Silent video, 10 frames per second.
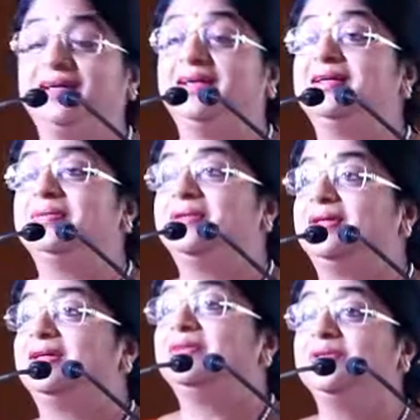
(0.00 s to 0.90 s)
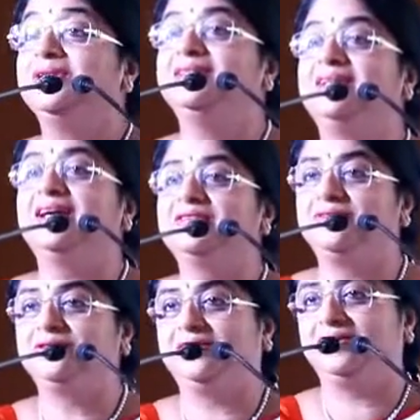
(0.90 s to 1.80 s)
I'm uh, really
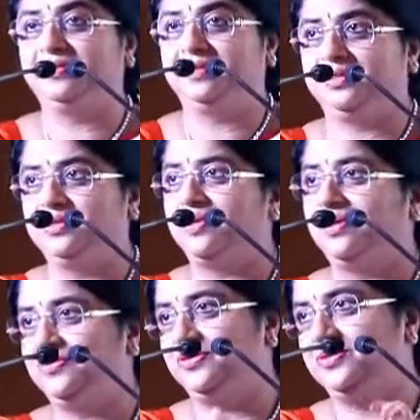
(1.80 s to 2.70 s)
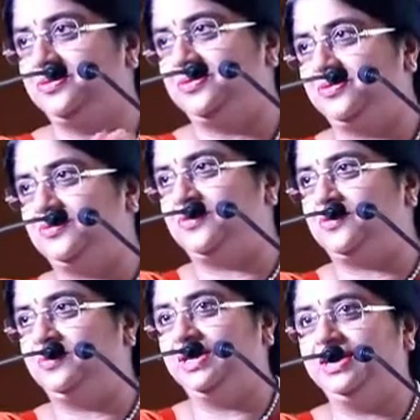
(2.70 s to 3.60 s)
thankful to all of you
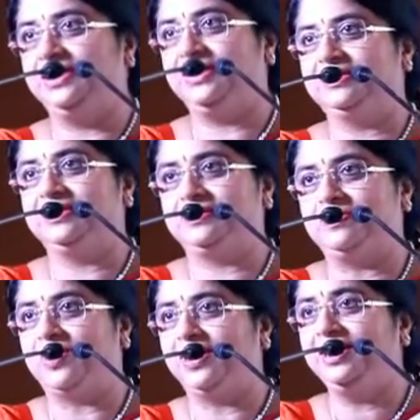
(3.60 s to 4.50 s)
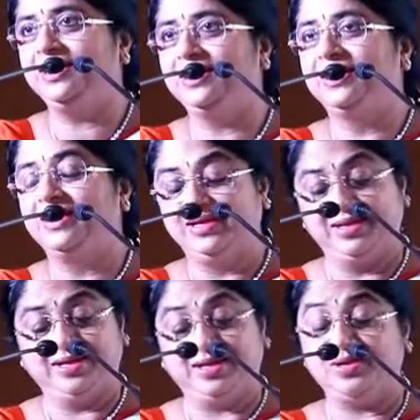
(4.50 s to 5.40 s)
for being here this morning.
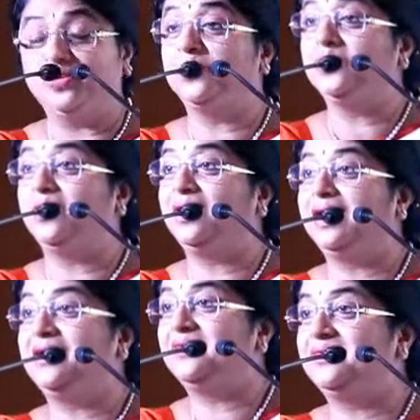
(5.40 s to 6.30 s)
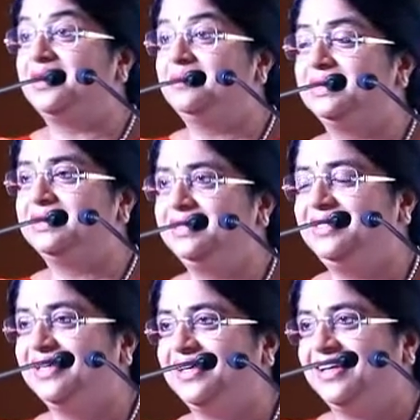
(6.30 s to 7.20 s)
I know you all have a very
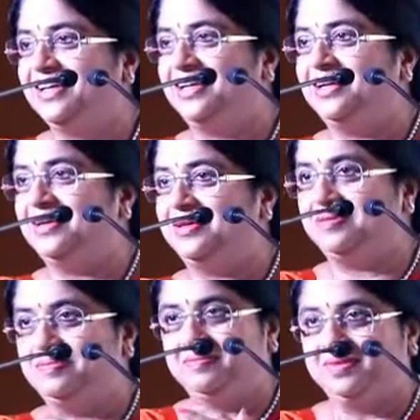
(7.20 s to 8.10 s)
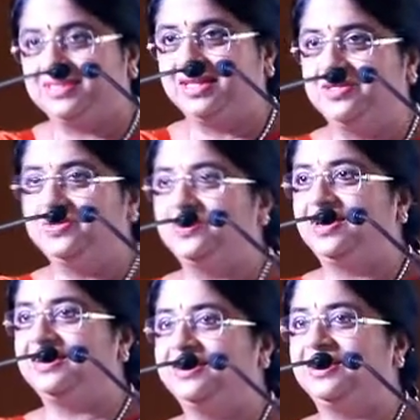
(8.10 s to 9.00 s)
busy uh, schedule
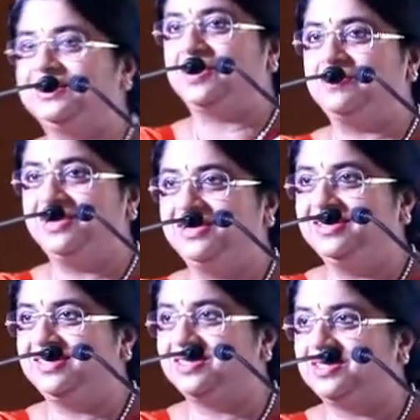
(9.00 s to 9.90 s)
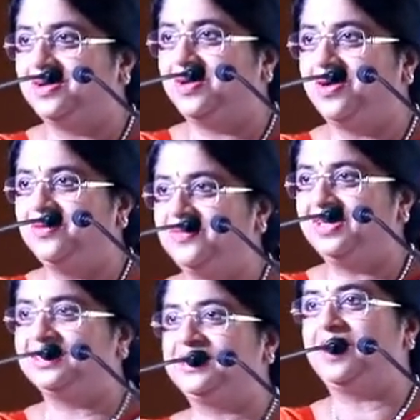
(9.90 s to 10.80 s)
at the assembly. There's a lot of
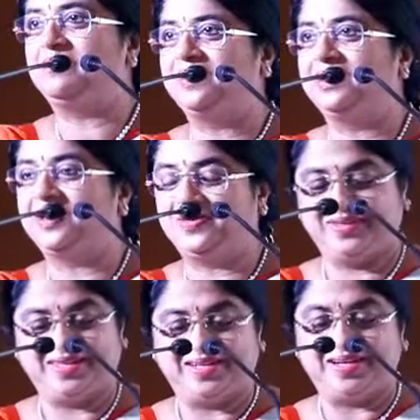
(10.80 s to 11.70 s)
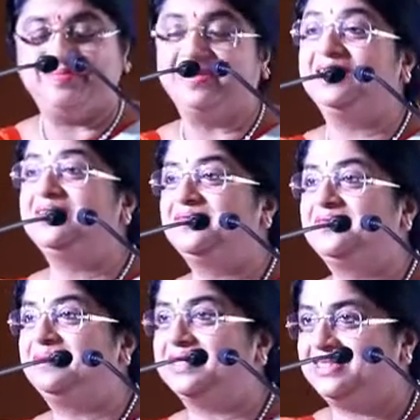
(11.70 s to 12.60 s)
things happening out there, I
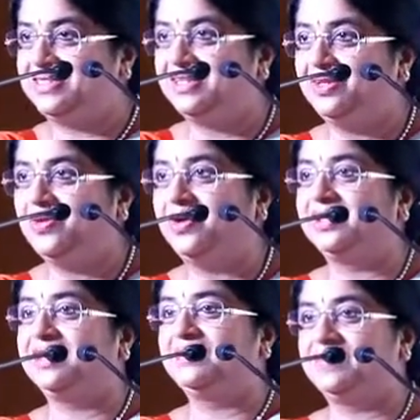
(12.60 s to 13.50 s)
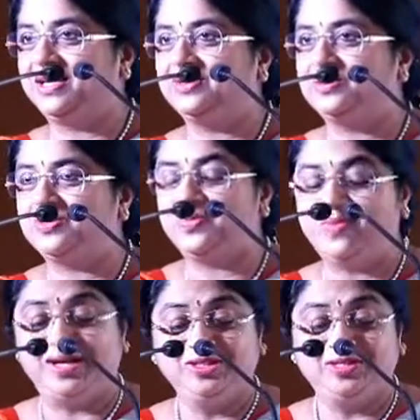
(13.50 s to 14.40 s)
believe, but still you all came. Thank you so
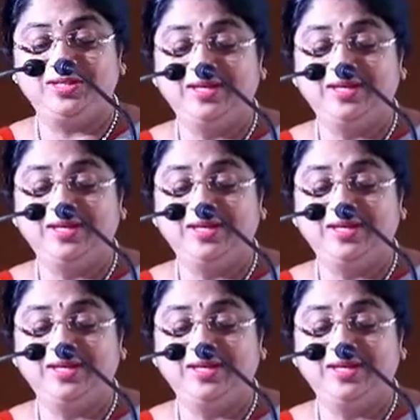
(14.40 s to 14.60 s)
much.